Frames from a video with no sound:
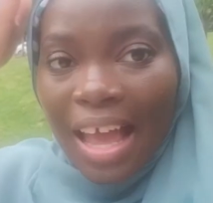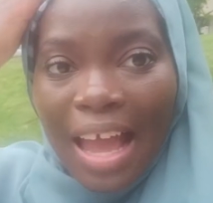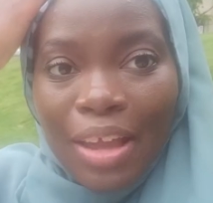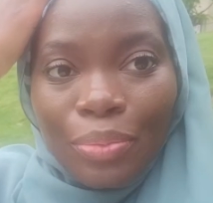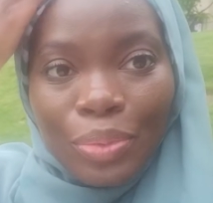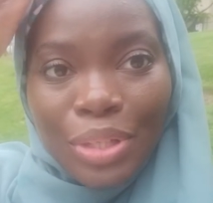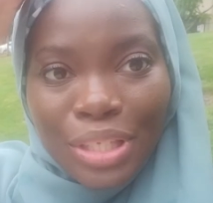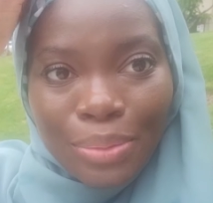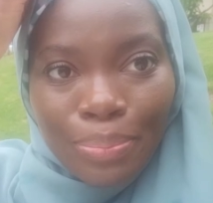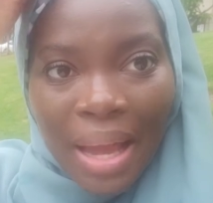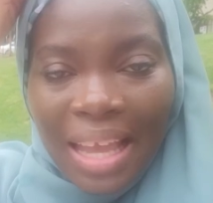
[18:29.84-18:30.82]
I
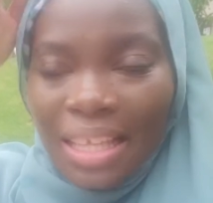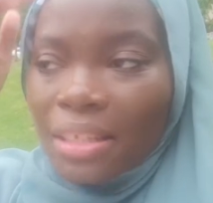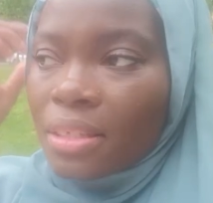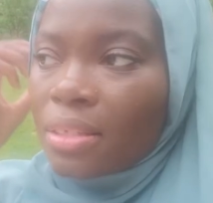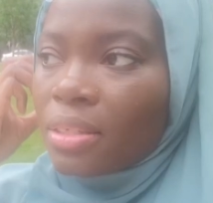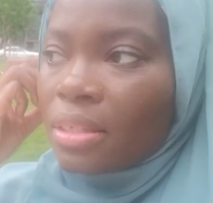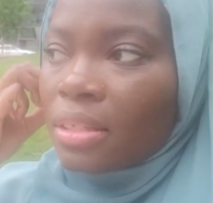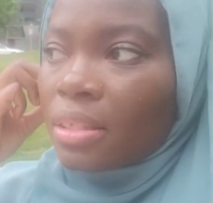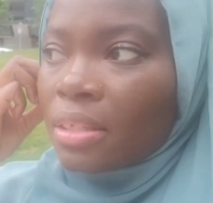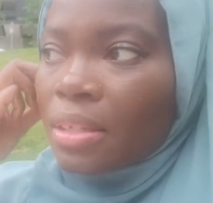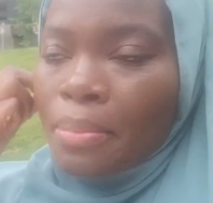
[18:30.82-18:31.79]
reached my
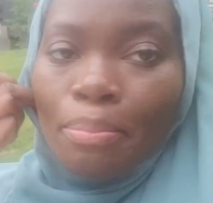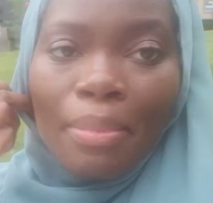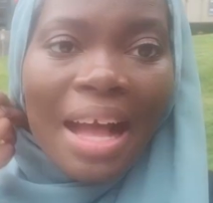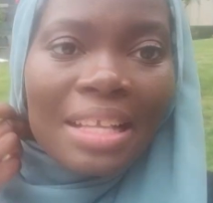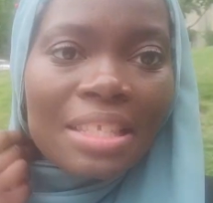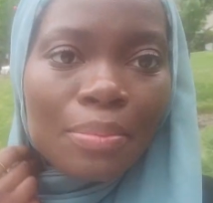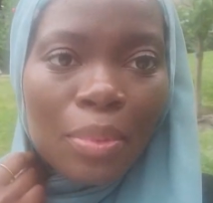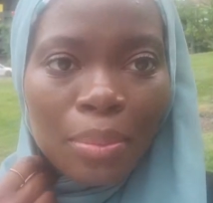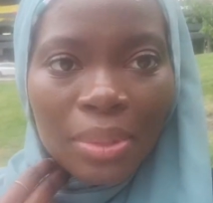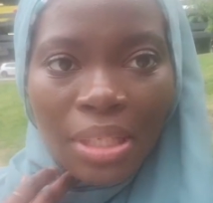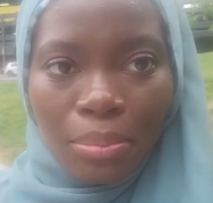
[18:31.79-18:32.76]

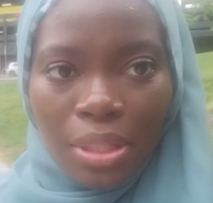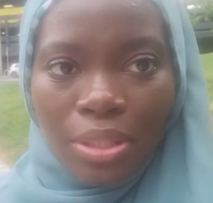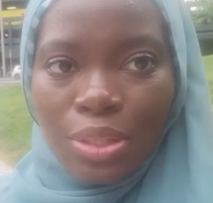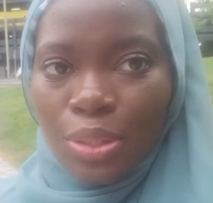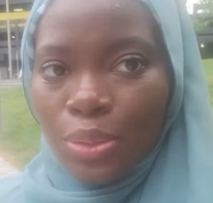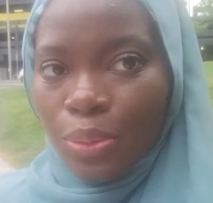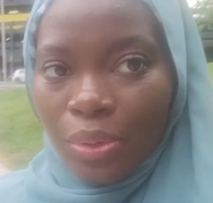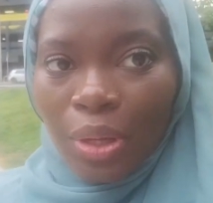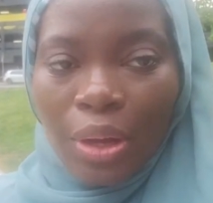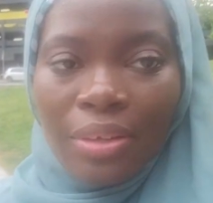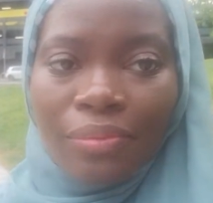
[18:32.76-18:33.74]
maximum limit to
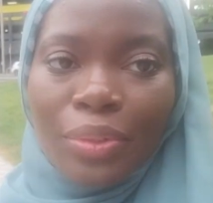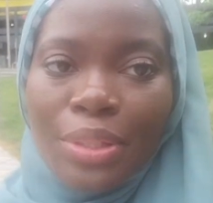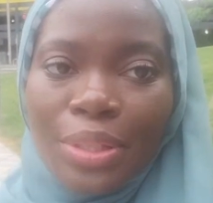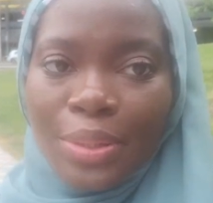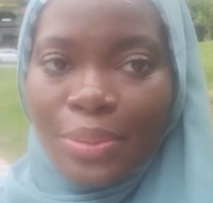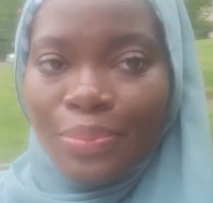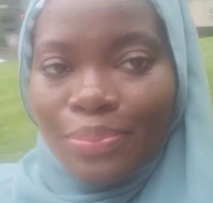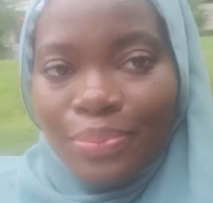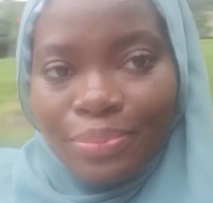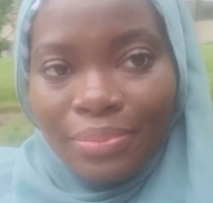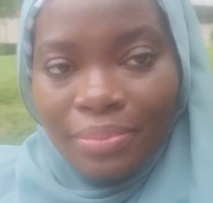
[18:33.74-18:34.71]
record video.
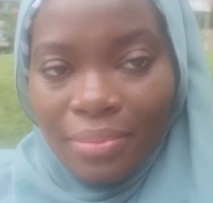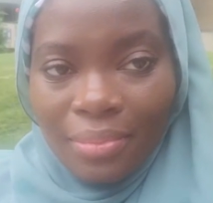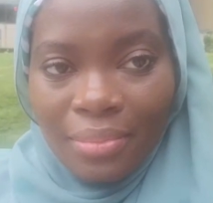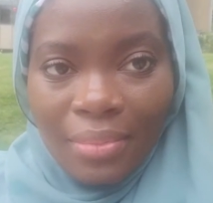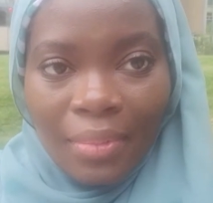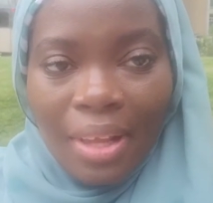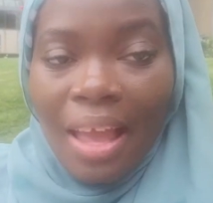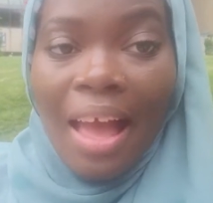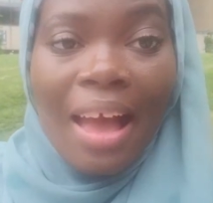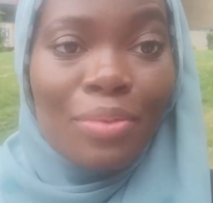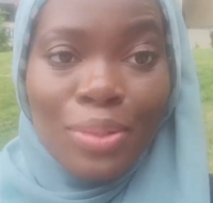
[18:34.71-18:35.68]

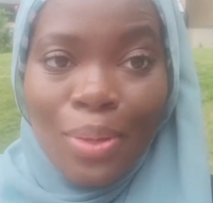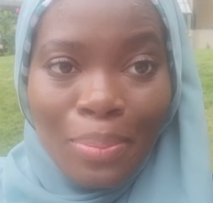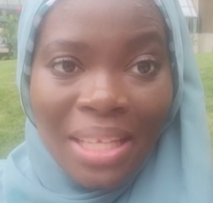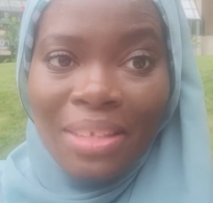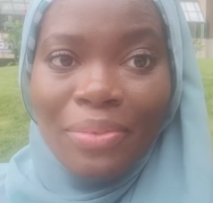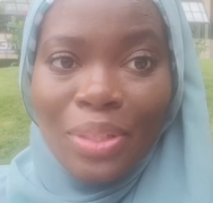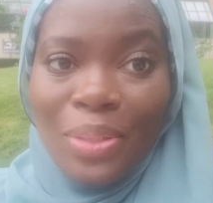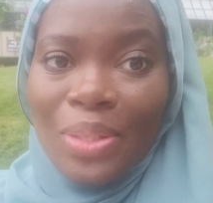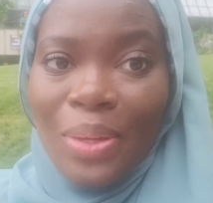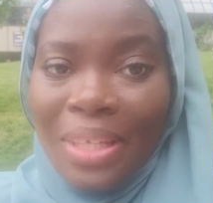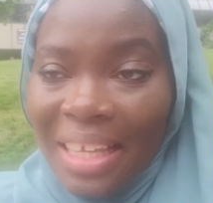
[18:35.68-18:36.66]
I have so many
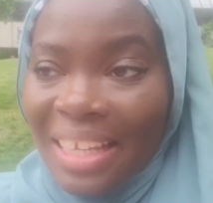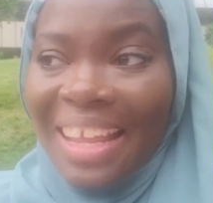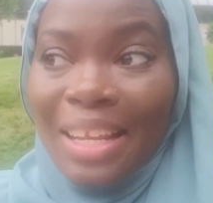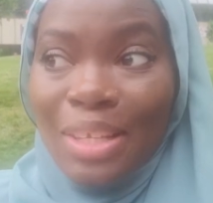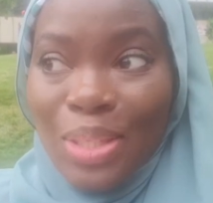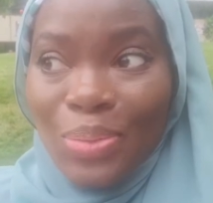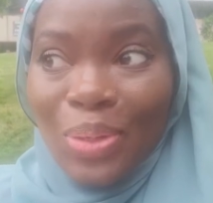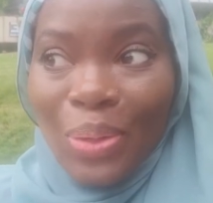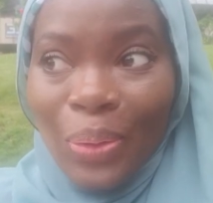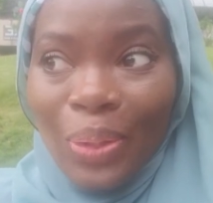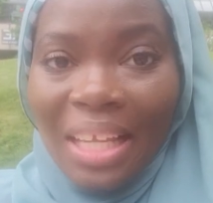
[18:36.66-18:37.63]
videos on here that I need to
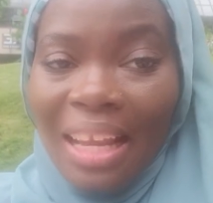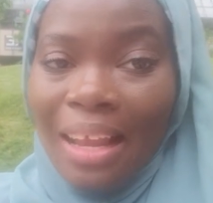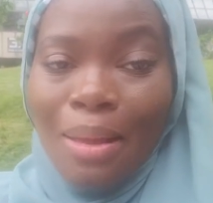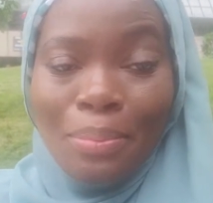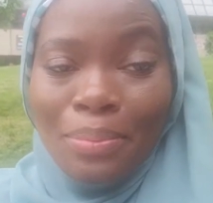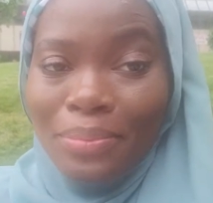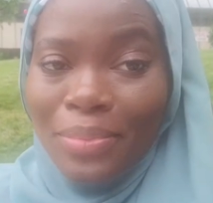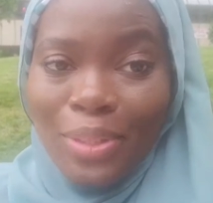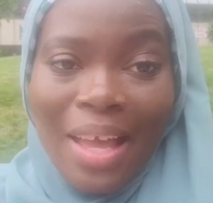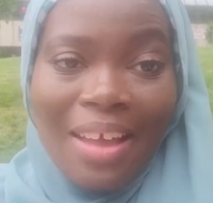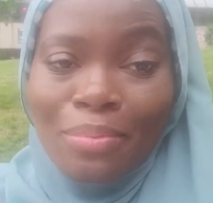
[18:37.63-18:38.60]
record and I've
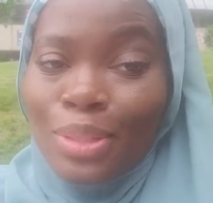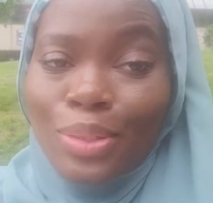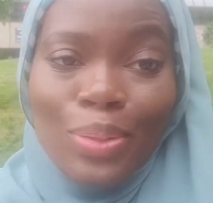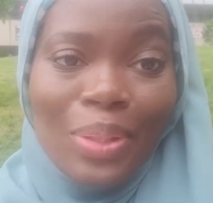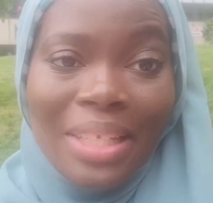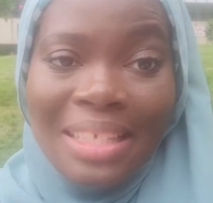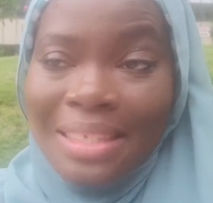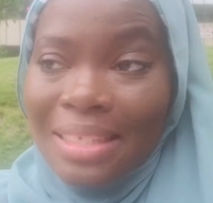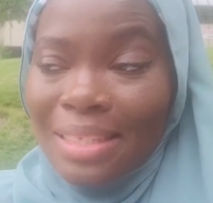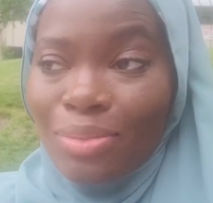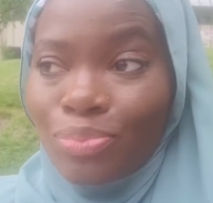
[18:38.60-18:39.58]
been, I've been so
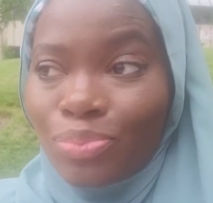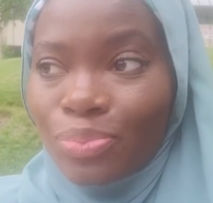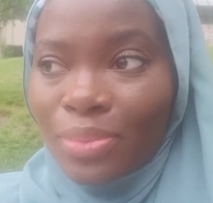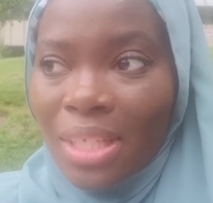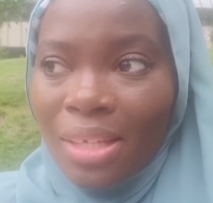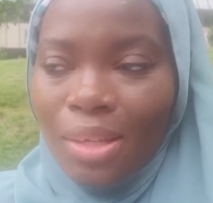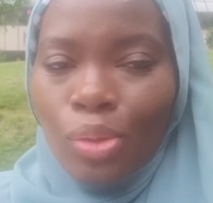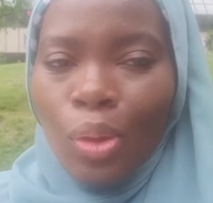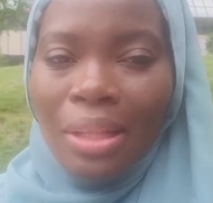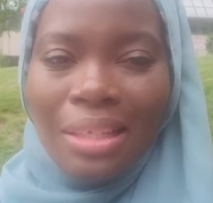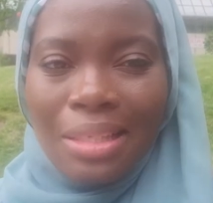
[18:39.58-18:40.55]
lazy.
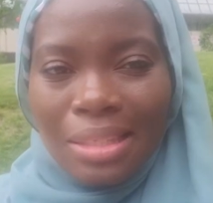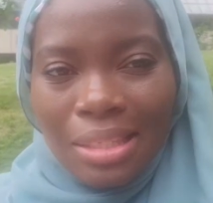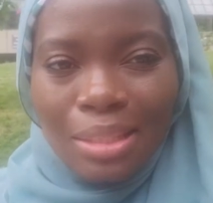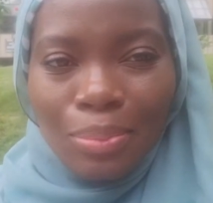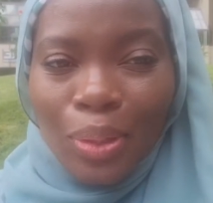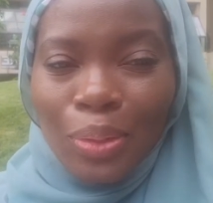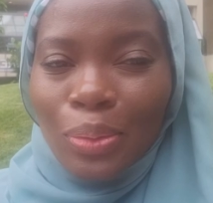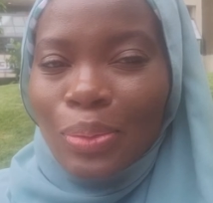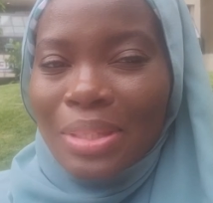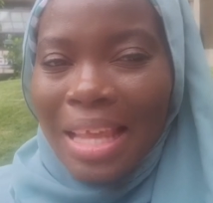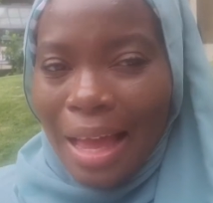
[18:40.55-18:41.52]
Not lazy, but
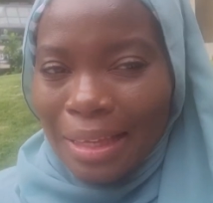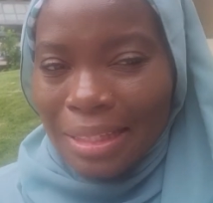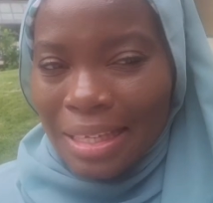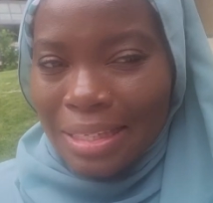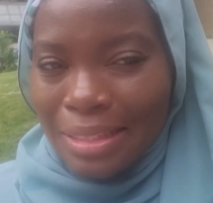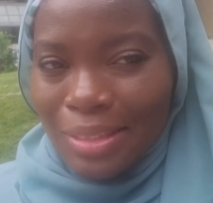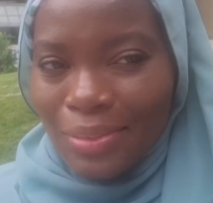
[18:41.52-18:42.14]
no tired.